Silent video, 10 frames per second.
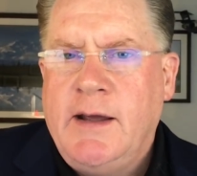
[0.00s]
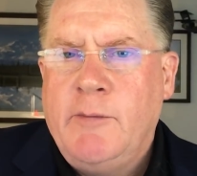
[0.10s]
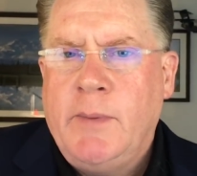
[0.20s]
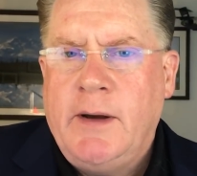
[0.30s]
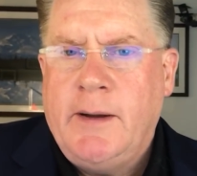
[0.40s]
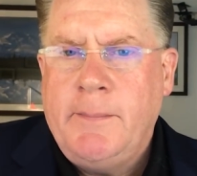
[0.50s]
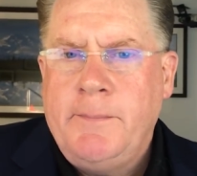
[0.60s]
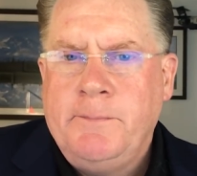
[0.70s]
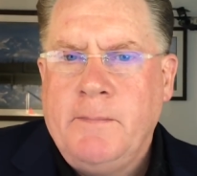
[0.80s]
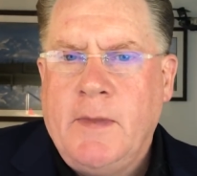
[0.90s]
have been up
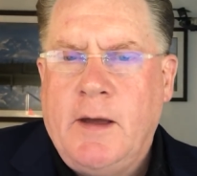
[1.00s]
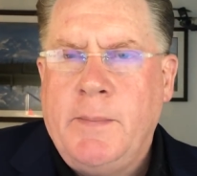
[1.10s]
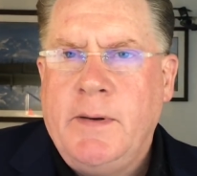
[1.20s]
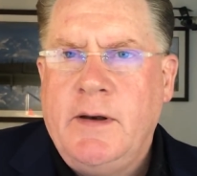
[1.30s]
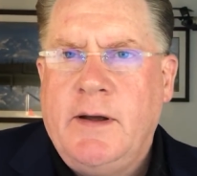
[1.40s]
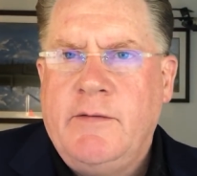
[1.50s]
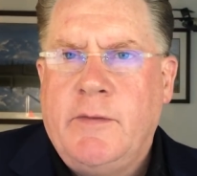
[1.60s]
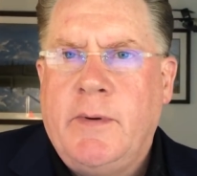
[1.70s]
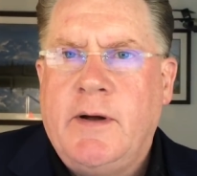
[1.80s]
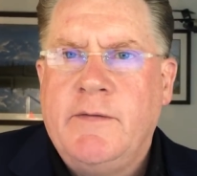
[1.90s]
in
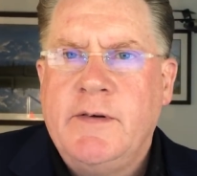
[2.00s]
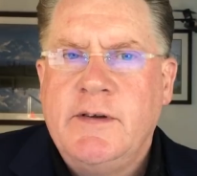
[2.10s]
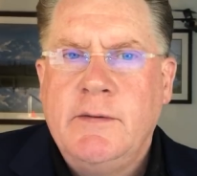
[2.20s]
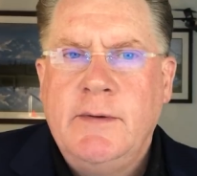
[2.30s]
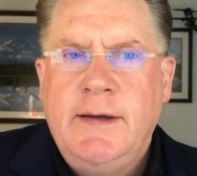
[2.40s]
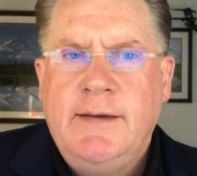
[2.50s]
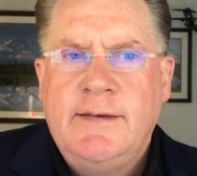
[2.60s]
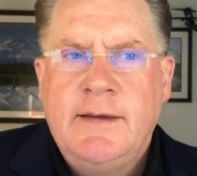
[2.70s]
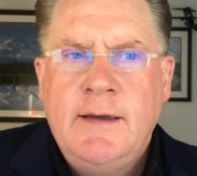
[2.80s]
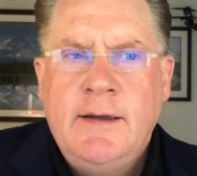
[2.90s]
Vermont for 2 weeks,